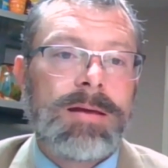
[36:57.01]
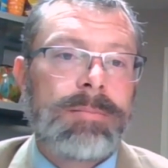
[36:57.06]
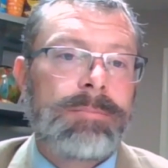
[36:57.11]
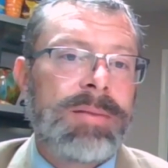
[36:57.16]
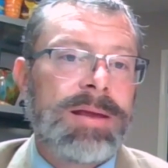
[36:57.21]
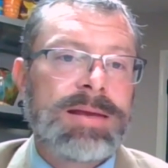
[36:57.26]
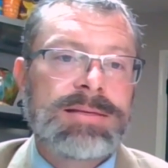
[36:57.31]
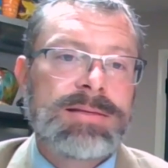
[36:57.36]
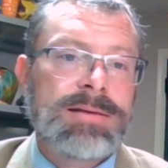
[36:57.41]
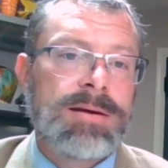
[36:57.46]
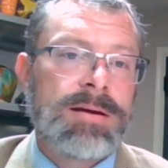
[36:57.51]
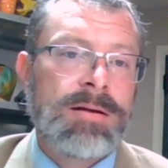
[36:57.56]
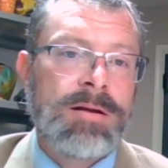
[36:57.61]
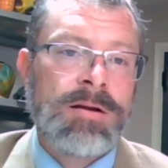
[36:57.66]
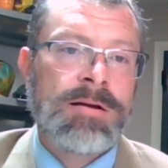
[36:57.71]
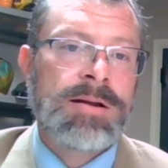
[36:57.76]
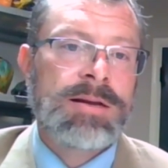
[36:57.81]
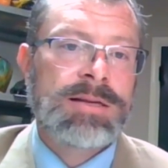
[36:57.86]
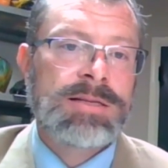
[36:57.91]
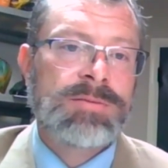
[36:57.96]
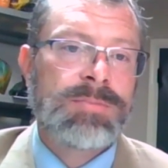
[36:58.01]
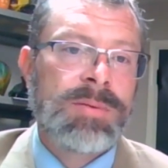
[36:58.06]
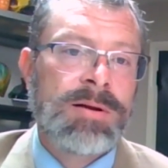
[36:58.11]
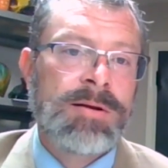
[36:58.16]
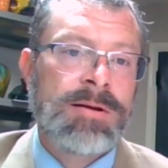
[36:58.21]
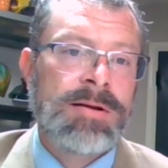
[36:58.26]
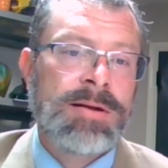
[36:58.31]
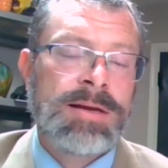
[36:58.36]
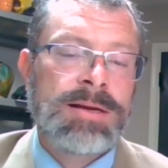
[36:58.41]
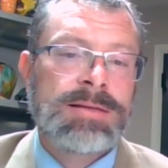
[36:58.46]
based on our
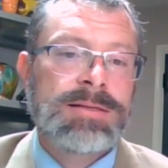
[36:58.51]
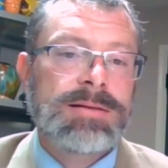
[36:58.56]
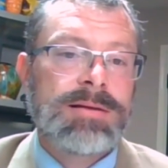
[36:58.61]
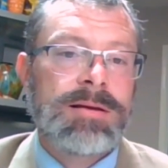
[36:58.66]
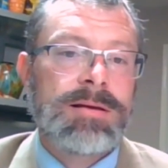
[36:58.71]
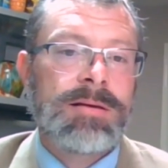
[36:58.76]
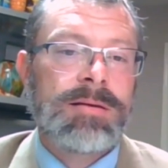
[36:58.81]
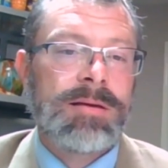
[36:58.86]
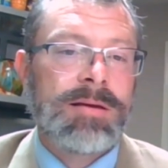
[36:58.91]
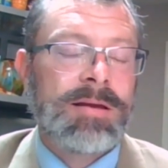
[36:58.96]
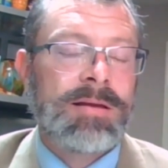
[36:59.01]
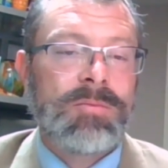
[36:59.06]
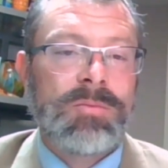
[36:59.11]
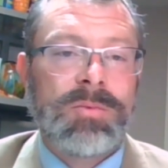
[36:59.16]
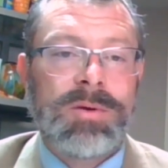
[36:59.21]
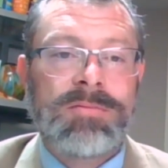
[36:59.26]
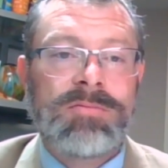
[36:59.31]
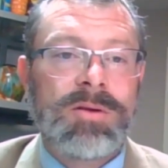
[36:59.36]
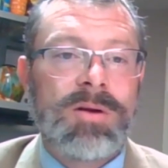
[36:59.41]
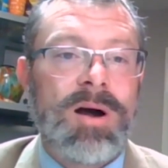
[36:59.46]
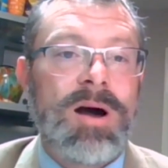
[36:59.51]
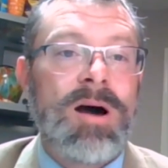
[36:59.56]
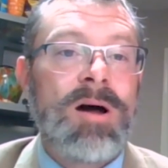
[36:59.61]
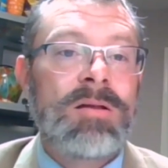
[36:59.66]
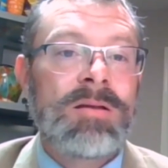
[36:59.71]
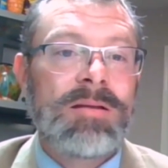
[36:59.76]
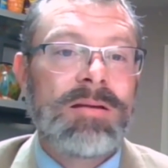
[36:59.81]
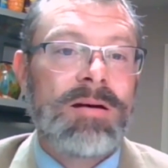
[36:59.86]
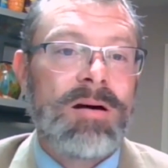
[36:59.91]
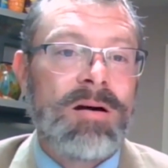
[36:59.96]
experience, we've
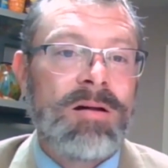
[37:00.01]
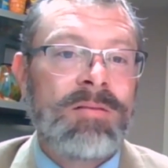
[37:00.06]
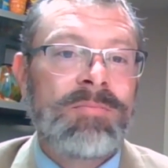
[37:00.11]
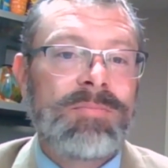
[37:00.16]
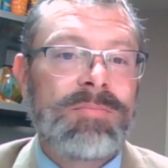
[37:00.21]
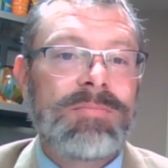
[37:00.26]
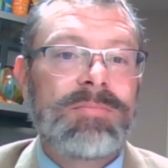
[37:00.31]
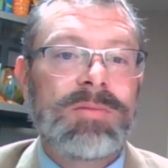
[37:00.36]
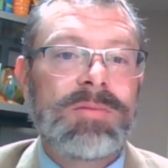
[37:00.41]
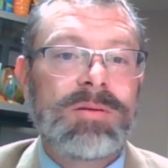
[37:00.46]
all